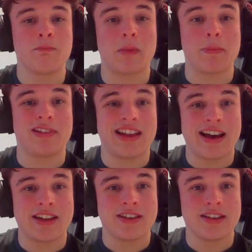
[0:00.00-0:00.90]
my
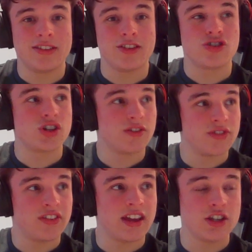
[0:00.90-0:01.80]
plan is to shove
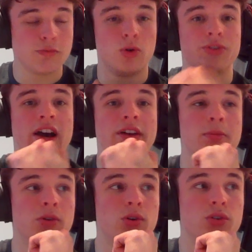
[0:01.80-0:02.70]
this h-pawn down the
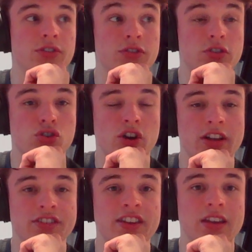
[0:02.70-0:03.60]
board to try
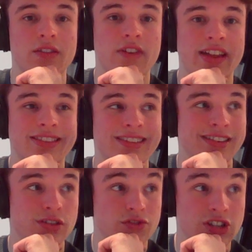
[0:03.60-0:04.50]
and take
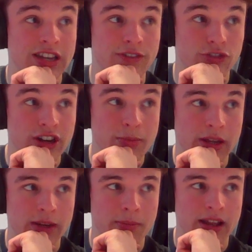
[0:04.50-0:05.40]
advantage of g3
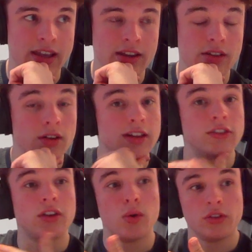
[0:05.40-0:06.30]
being played.
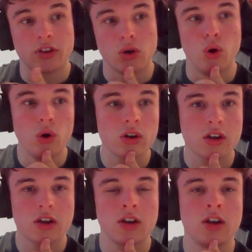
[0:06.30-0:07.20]
It's known as a
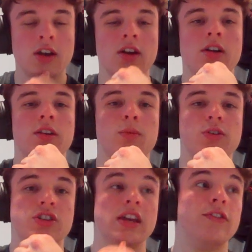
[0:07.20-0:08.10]
hook,
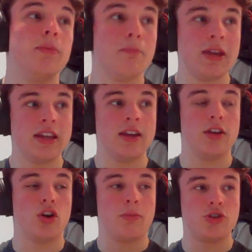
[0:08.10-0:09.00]
which gives me
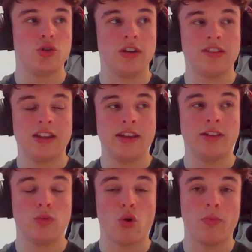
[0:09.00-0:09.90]
an opportunity
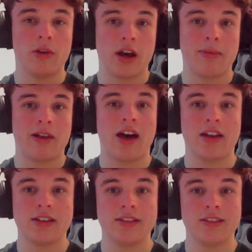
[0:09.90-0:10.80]
to open up
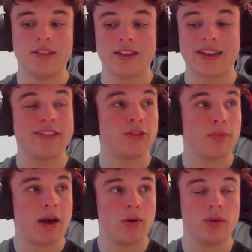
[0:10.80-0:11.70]
lines against
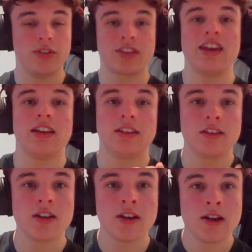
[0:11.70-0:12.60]
my opponent's
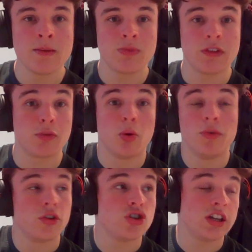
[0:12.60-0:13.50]
king. If the pawn
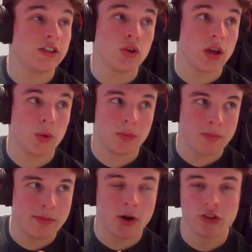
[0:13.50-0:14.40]
was on g2, that wouldn't
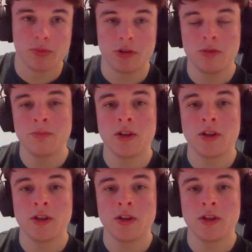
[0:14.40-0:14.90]
be possible.